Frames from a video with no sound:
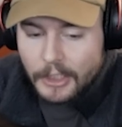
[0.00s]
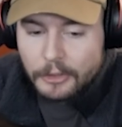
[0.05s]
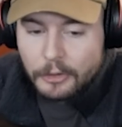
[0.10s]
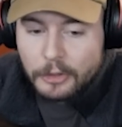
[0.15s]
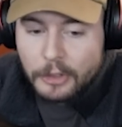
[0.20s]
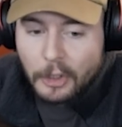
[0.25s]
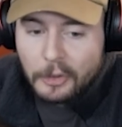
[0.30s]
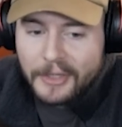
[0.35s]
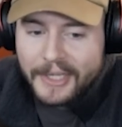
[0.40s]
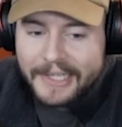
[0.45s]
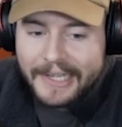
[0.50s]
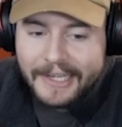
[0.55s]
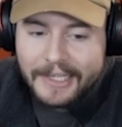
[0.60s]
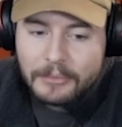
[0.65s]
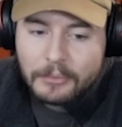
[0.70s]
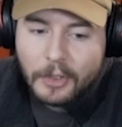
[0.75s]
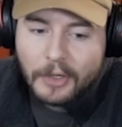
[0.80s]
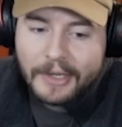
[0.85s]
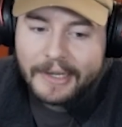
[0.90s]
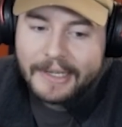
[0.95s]
You don't get any
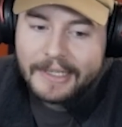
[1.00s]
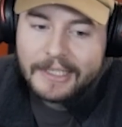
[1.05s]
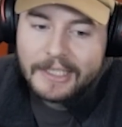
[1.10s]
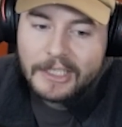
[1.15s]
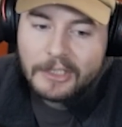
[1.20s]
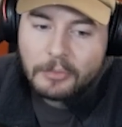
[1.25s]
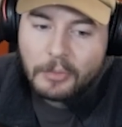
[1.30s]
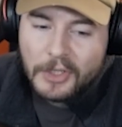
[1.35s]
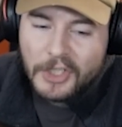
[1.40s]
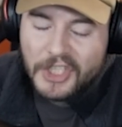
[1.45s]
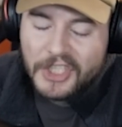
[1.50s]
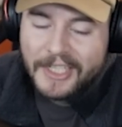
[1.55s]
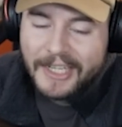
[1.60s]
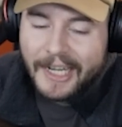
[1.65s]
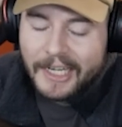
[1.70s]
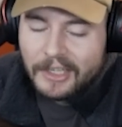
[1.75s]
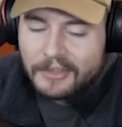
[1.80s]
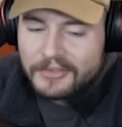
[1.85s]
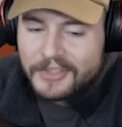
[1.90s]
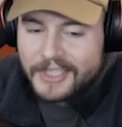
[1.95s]
more AD, which
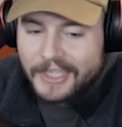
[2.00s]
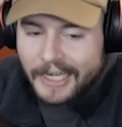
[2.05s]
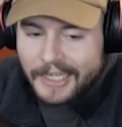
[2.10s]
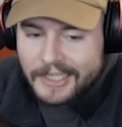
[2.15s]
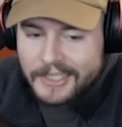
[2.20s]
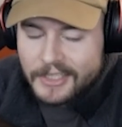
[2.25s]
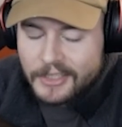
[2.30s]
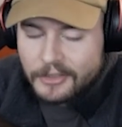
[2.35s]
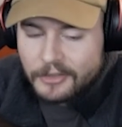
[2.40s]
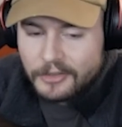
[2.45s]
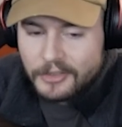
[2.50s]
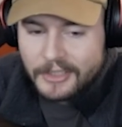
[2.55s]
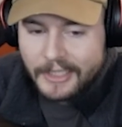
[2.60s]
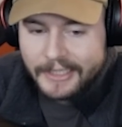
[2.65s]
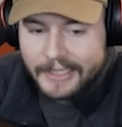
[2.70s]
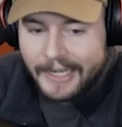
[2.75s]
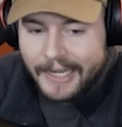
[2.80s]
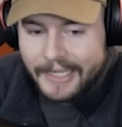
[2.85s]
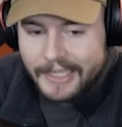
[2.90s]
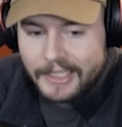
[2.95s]
kind of sucks, because
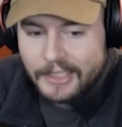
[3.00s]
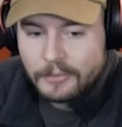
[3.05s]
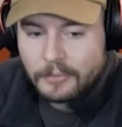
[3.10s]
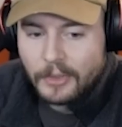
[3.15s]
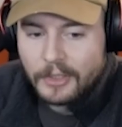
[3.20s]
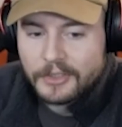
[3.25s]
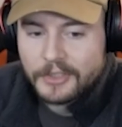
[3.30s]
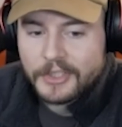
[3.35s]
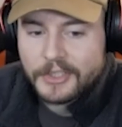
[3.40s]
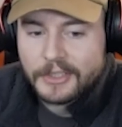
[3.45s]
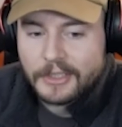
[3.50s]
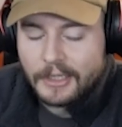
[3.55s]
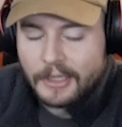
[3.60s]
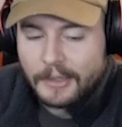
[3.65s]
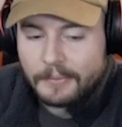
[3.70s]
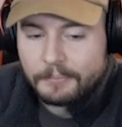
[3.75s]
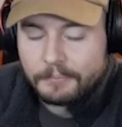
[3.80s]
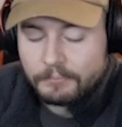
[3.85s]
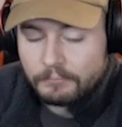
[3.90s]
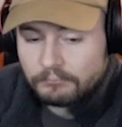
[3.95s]
like AD was
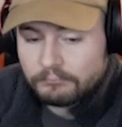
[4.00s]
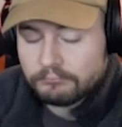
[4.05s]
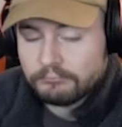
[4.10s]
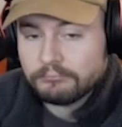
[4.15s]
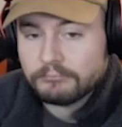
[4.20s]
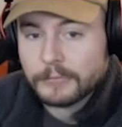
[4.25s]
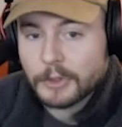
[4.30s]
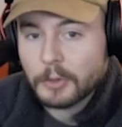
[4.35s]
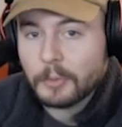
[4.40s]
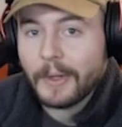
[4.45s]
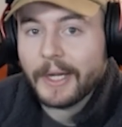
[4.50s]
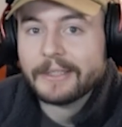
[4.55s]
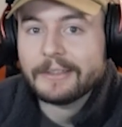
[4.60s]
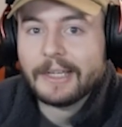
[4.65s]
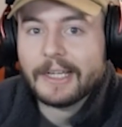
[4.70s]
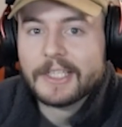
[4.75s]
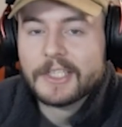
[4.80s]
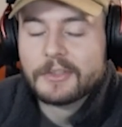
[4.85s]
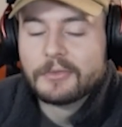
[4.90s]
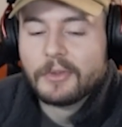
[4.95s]
quite
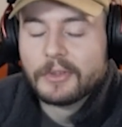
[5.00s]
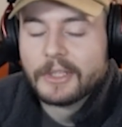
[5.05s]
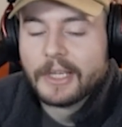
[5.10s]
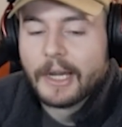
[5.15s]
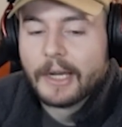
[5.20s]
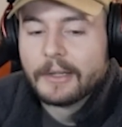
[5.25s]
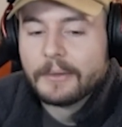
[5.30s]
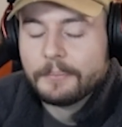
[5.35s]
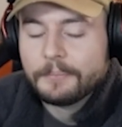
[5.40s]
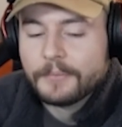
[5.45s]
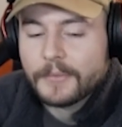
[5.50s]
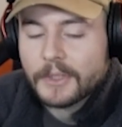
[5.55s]
nice for the item.